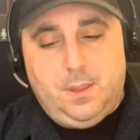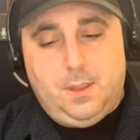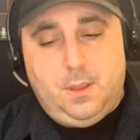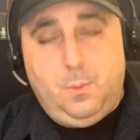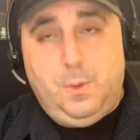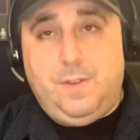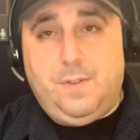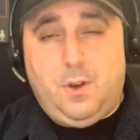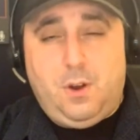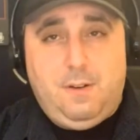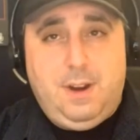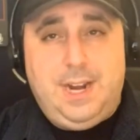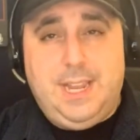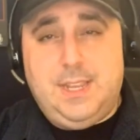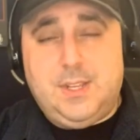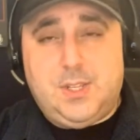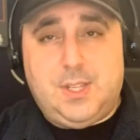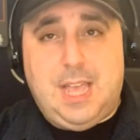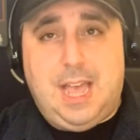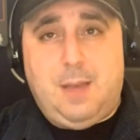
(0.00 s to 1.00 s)
We've already
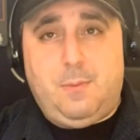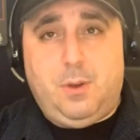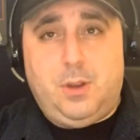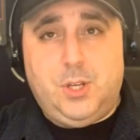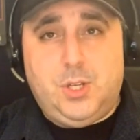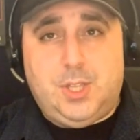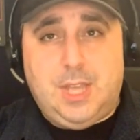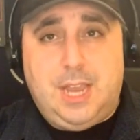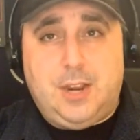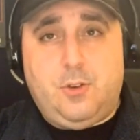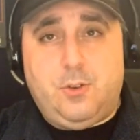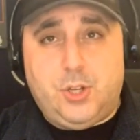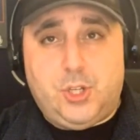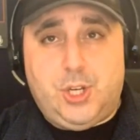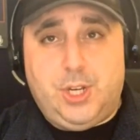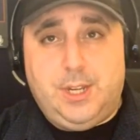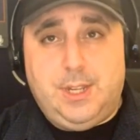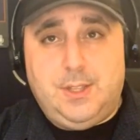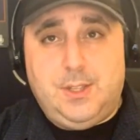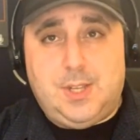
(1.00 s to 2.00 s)
established that
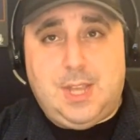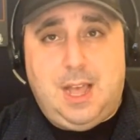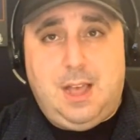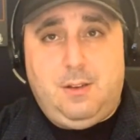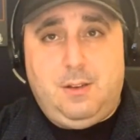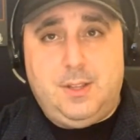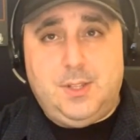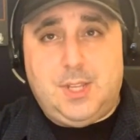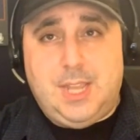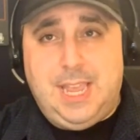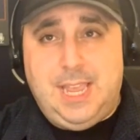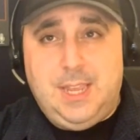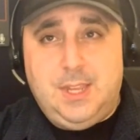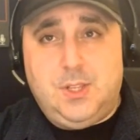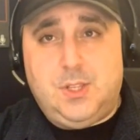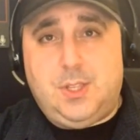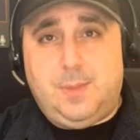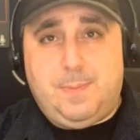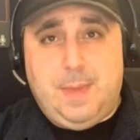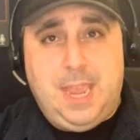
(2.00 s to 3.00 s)
Christian Gonzalez
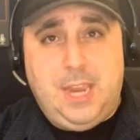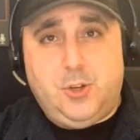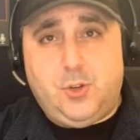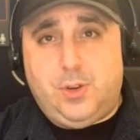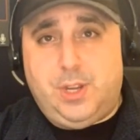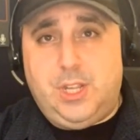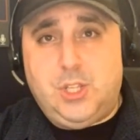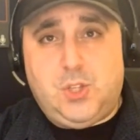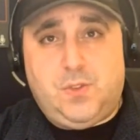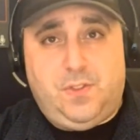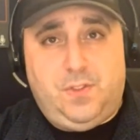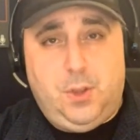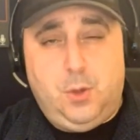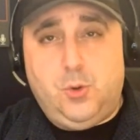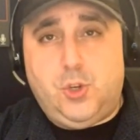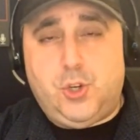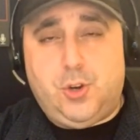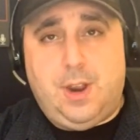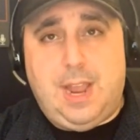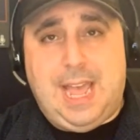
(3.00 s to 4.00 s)
is the Patriots'
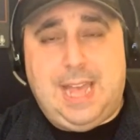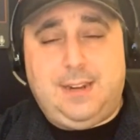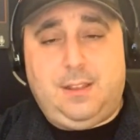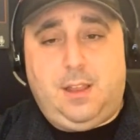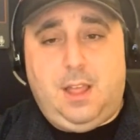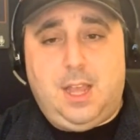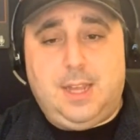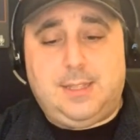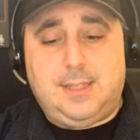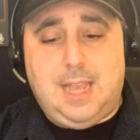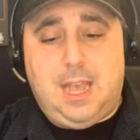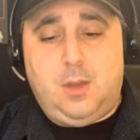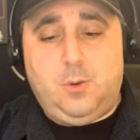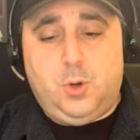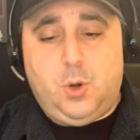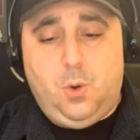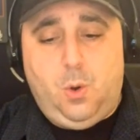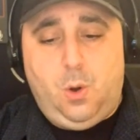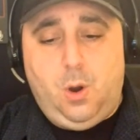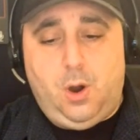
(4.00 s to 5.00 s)
future at
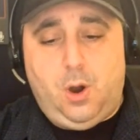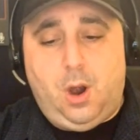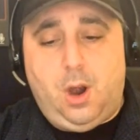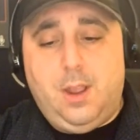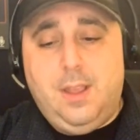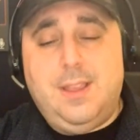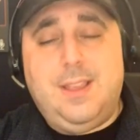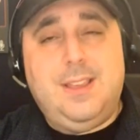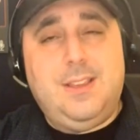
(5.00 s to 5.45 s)
lockdown corner.